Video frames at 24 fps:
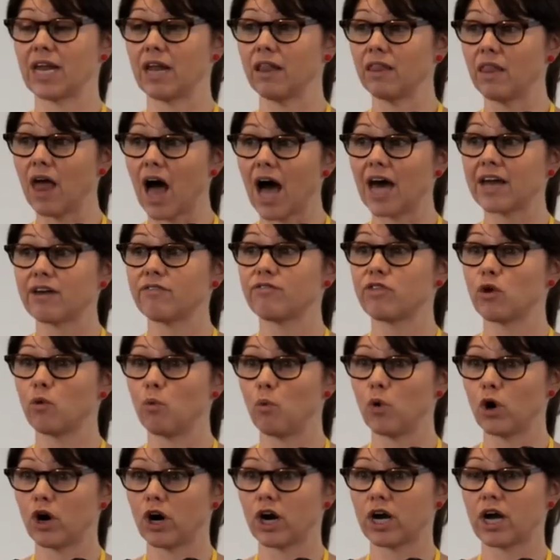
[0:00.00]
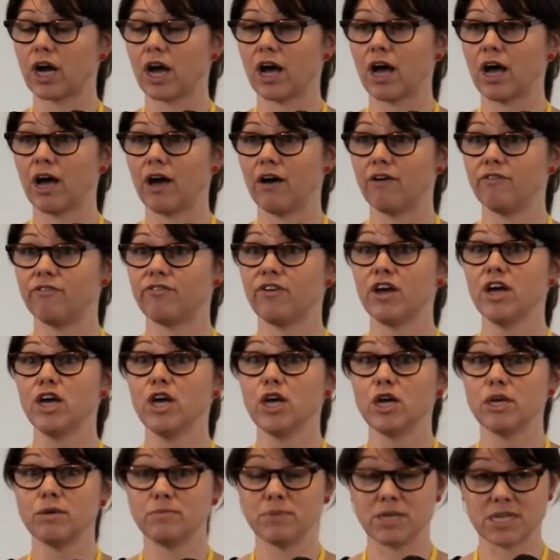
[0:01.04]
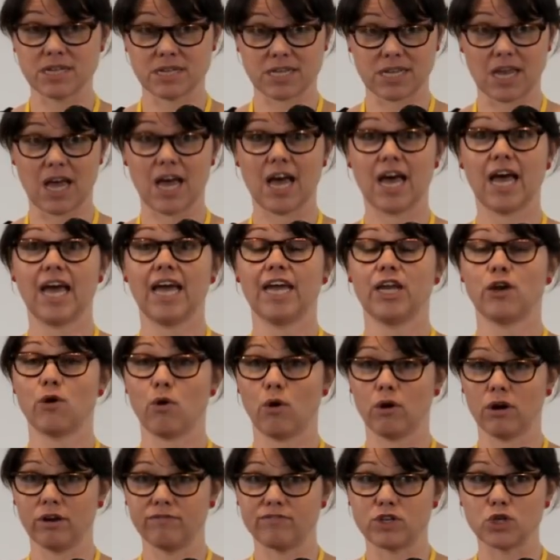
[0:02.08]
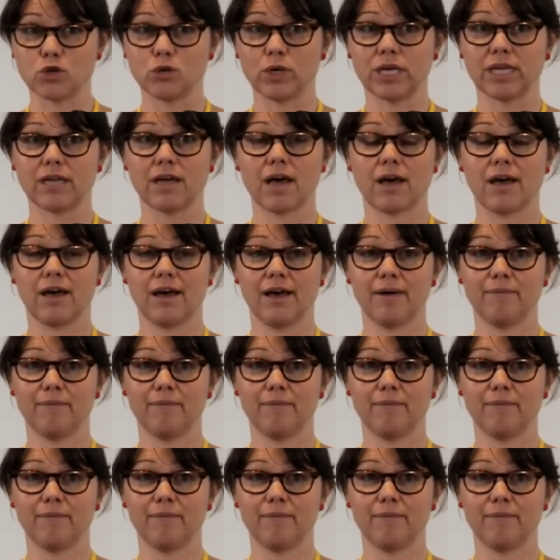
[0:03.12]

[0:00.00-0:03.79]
that a lot of the work of design or of doing